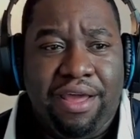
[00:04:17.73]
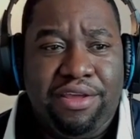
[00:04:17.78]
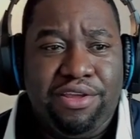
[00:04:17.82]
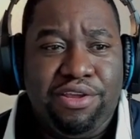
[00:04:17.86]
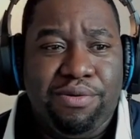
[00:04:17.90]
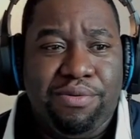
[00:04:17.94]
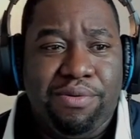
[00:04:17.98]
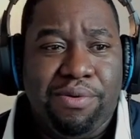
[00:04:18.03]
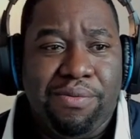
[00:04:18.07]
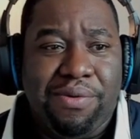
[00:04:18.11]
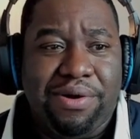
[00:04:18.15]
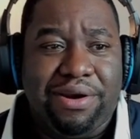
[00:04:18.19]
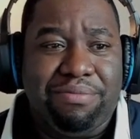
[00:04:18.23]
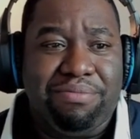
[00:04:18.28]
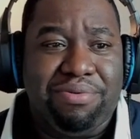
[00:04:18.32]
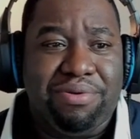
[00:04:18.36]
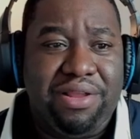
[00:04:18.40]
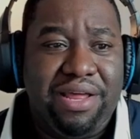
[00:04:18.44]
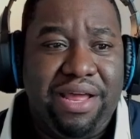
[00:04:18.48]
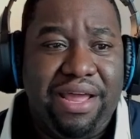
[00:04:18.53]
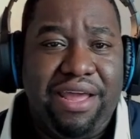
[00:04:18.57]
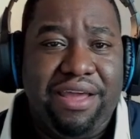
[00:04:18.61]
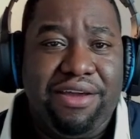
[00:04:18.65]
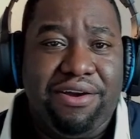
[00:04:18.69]
you would want to
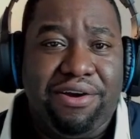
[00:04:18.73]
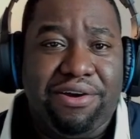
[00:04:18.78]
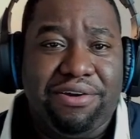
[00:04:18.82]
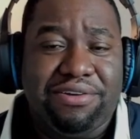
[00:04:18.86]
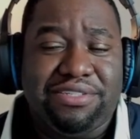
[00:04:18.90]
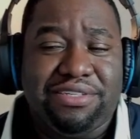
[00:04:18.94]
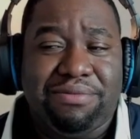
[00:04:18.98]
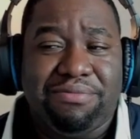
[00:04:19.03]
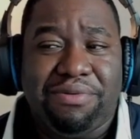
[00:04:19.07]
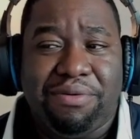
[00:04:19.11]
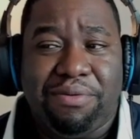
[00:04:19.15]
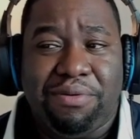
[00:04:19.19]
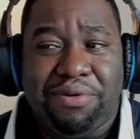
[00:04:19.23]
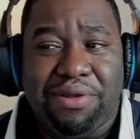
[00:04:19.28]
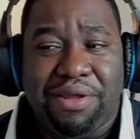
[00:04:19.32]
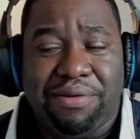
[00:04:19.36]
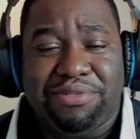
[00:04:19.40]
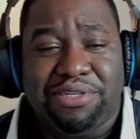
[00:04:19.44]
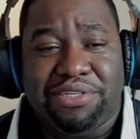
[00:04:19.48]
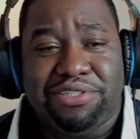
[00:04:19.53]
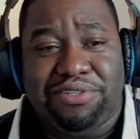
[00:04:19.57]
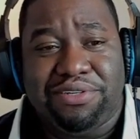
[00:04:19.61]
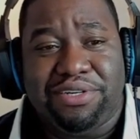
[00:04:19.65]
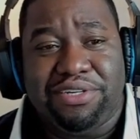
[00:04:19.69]
play, or some old
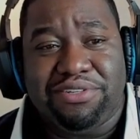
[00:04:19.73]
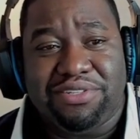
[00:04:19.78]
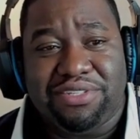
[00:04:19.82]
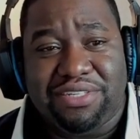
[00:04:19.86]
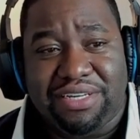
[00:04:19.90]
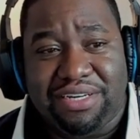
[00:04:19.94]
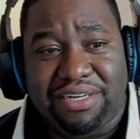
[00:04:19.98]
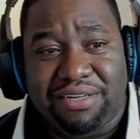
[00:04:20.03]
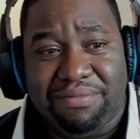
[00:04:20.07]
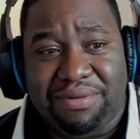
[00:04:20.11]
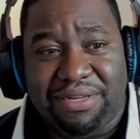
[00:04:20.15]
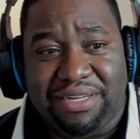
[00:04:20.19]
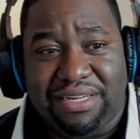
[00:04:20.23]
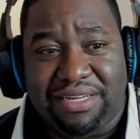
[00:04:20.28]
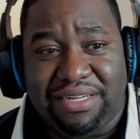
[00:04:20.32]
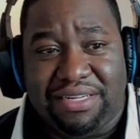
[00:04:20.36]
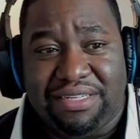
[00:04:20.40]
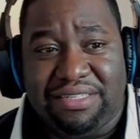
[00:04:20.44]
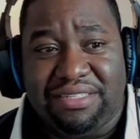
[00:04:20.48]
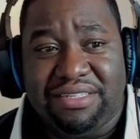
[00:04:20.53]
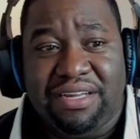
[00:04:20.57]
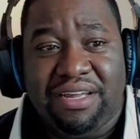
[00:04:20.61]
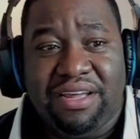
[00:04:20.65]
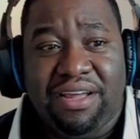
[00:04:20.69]
games that you're interested in,
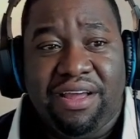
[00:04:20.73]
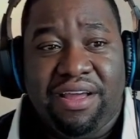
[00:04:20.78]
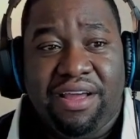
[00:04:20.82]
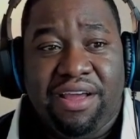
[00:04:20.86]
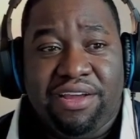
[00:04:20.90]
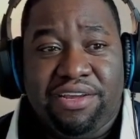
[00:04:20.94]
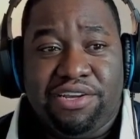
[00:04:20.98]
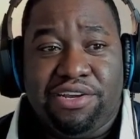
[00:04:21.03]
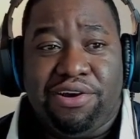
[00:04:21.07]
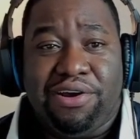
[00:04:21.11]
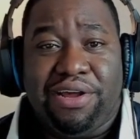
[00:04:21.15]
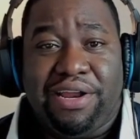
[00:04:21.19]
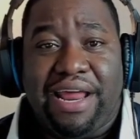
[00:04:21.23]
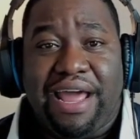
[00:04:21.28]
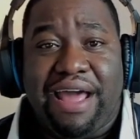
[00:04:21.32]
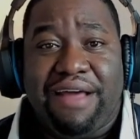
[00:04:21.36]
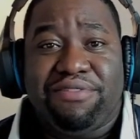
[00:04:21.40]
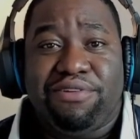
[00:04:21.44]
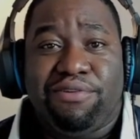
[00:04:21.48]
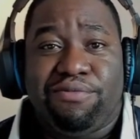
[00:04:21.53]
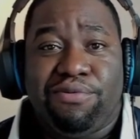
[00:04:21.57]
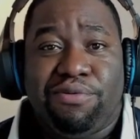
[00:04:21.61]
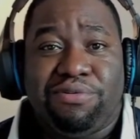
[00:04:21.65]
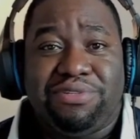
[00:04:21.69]
because you're gonna
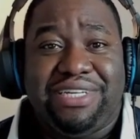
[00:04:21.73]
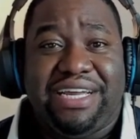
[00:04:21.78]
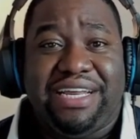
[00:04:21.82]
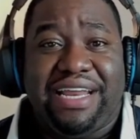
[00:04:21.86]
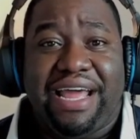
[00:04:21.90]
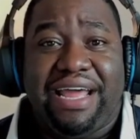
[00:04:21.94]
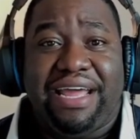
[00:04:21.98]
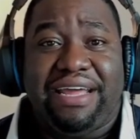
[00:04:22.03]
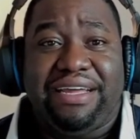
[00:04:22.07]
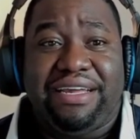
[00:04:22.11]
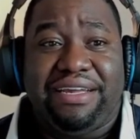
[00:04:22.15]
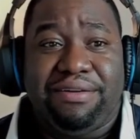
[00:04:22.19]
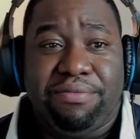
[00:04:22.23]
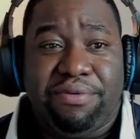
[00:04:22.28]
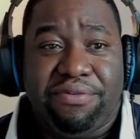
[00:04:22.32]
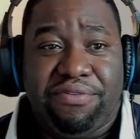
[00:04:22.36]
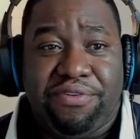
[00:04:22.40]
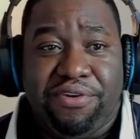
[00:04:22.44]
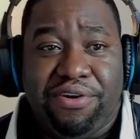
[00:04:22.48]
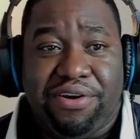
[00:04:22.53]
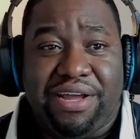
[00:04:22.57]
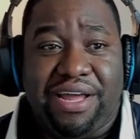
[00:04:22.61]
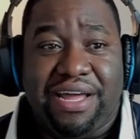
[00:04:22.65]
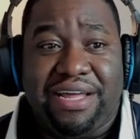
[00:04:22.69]
have to rotate that in
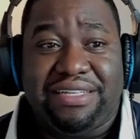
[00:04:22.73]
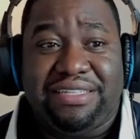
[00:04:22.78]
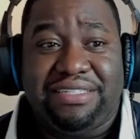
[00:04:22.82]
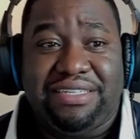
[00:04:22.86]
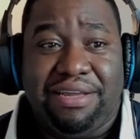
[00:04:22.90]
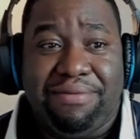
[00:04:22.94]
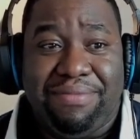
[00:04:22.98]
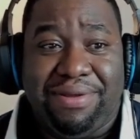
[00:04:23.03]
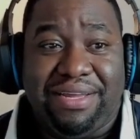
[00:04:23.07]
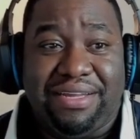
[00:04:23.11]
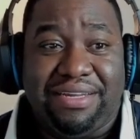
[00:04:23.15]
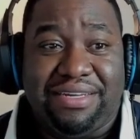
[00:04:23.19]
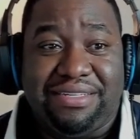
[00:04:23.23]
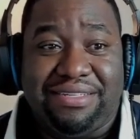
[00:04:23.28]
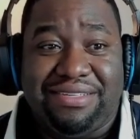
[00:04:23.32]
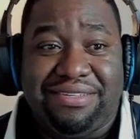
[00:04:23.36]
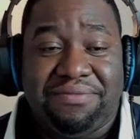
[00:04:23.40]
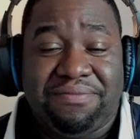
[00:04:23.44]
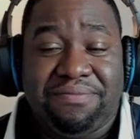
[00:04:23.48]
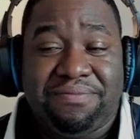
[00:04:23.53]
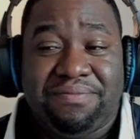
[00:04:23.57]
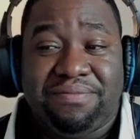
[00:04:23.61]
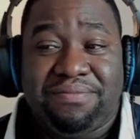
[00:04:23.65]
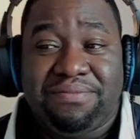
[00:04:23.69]
with your content because
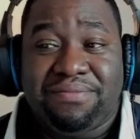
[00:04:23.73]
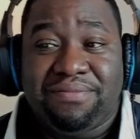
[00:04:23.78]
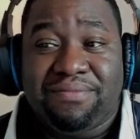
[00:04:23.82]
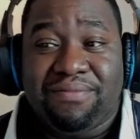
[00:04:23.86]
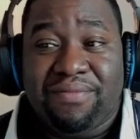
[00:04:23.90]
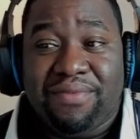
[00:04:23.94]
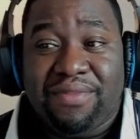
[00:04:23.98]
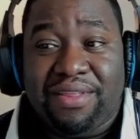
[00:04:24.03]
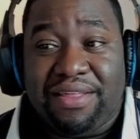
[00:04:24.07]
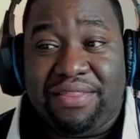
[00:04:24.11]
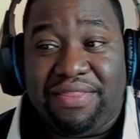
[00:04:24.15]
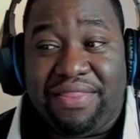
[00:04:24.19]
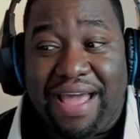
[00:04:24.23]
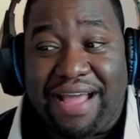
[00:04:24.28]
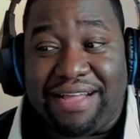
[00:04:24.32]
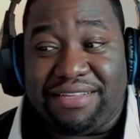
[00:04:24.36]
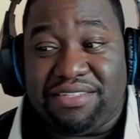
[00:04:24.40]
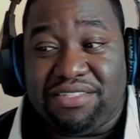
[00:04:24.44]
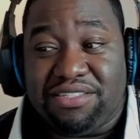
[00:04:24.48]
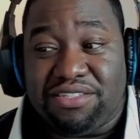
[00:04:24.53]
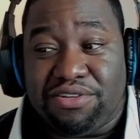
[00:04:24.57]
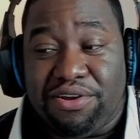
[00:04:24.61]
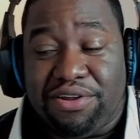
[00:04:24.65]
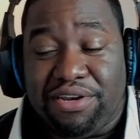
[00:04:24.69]

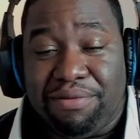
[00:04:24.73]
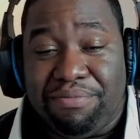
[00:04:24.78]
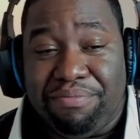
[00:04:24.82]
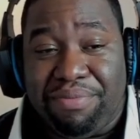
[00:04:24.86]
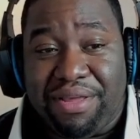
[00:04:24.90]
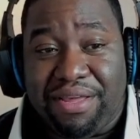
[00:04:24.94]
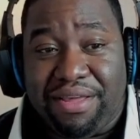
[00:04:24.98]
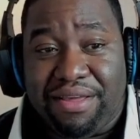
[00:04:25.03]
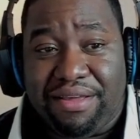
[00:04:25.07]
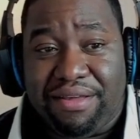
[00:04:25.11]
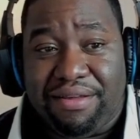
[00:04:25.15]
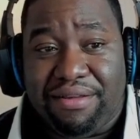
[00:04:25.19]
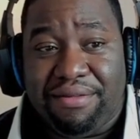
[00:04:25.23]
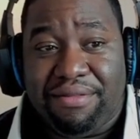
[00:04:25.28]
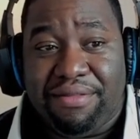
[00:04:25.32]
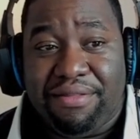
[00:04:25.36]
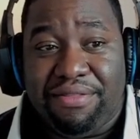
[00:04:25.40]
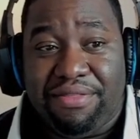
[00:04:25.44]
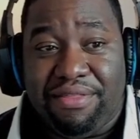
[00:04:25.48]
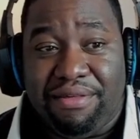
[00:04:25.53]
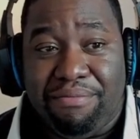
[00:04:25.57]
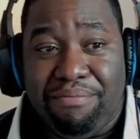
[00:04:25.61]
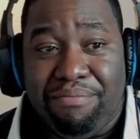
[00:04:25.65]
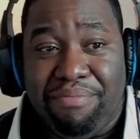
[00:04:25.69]
that's gonna be
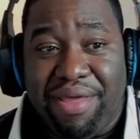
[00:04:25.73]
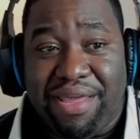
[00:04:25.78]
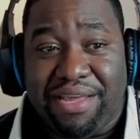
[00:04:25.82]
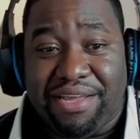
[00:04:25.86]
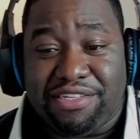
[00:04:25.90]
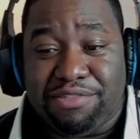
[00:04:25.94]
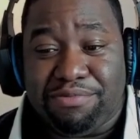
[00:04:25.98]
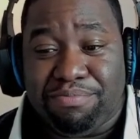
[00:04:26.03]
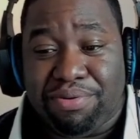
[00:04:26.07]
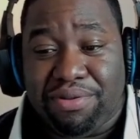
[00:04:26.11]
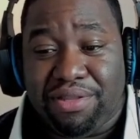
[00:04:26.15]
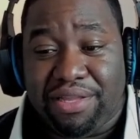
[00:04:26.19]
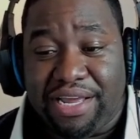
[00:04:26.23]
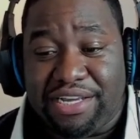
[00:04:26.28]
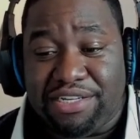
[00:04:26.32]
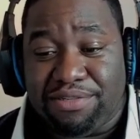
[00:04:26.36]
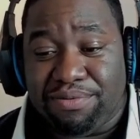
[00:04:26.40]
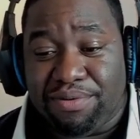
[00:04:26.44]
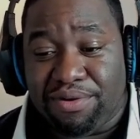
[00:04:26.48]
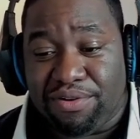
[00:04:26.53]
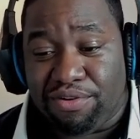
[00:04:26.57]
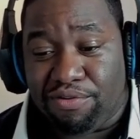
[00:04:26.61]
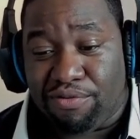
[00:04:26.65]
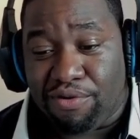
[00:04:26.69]
the biggest place
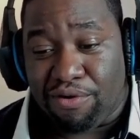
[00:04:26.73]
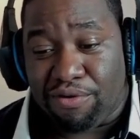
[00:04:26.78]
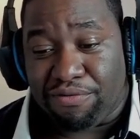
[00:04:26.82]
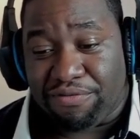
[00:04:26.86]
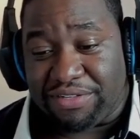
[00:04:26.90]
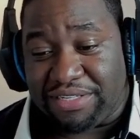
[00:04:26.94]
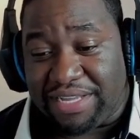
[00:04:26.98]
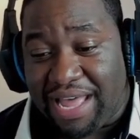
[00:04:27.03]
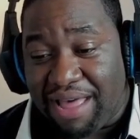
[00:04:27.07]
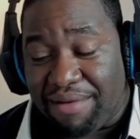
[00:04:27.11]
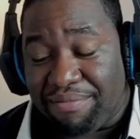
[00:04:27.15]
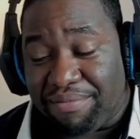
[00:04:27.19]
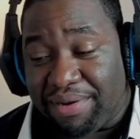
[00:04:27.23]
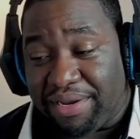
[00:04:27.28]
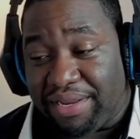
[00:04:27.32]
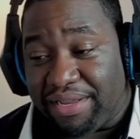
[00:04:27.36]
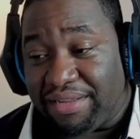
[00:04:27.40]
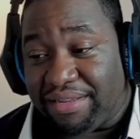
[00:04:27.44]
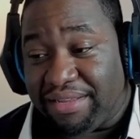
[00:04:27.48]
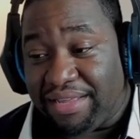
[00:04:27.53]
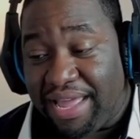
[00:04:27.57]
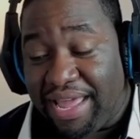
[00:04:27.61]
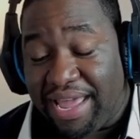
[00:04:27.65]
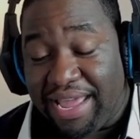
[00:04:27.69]
where growth is happening.
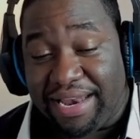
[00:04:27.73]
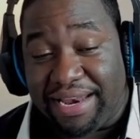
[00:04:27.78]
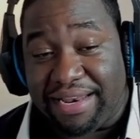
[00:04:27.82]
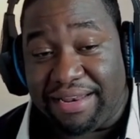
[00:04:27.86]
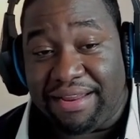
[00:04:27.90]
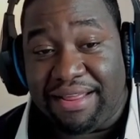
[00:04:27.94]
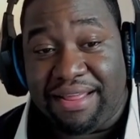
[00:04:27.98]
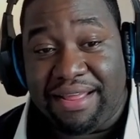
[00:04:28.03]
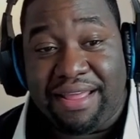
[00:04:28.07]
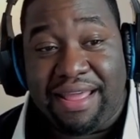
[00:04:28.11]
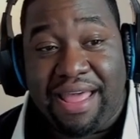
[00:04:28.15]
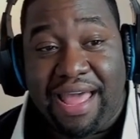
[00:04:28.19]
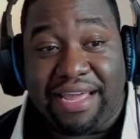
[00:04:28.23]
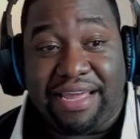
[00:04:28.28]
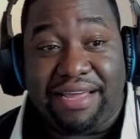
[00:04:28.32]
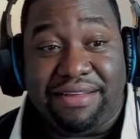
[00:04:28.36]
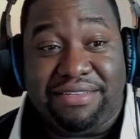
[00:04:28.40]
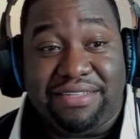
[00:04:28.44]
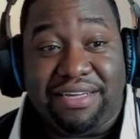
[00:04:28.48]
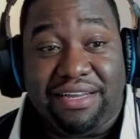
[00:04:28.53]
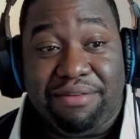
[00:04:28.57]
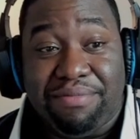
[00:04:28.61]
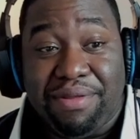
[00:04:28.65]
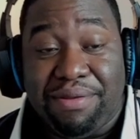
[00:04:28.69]
And I keep
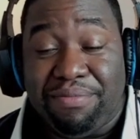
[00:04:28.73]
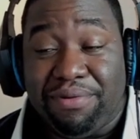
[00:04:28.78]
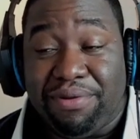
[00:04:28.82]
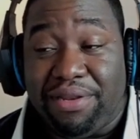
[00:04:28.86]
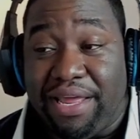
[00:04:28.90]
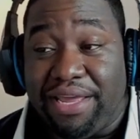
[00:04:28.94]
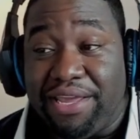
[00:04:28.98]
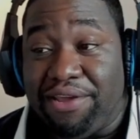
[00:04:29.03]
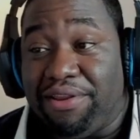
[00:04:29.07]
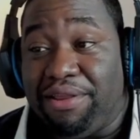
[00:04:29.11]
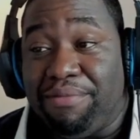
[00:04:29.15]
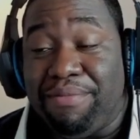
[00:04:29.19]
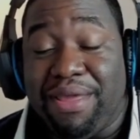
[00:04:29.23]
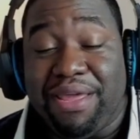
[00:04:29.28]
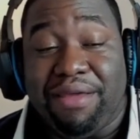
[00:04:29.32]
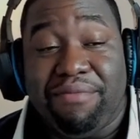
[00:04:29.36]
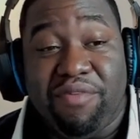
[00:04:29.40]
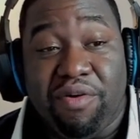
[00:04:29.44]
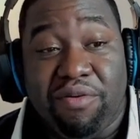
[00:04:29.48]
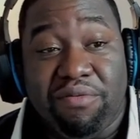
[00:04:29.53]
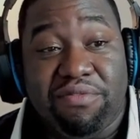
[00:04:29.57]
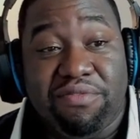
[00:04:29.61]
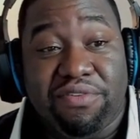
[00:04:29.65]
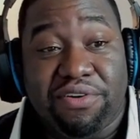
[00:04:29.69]
telling people like, yo, they're making
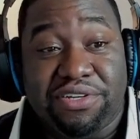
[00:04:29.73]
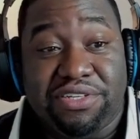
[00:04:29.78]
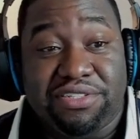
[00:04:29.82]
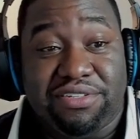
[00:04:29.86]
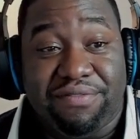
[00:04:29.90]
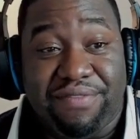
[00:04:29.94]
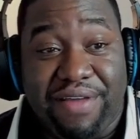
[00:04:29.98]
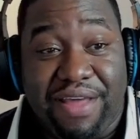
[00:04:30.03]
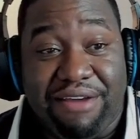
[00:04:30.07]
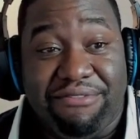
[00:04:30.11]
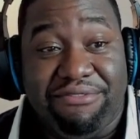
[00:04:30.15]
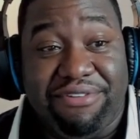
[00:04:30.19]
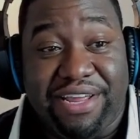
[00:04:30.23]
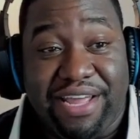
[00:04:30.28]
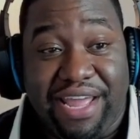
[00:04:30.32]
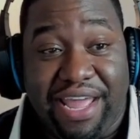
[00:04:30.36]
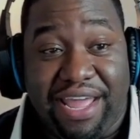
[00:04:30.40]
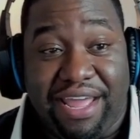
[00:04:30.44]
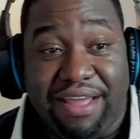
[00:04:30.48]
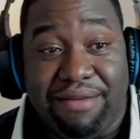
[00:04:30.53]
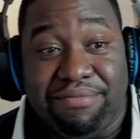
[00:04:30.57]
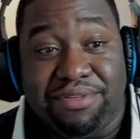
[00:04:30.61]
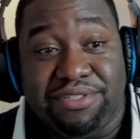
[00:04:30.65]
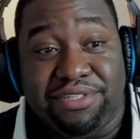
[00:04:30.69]
mobile versions of every
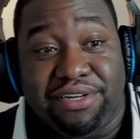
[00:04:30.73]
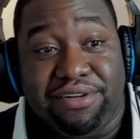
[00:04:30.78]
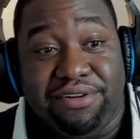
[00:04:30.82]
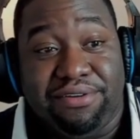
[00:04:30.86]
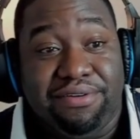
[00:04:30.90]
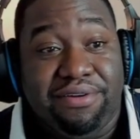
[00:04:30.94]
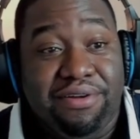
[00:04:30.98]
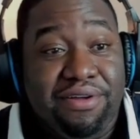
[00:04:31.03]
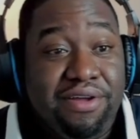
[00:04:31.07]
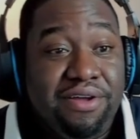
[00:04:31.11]
game. So,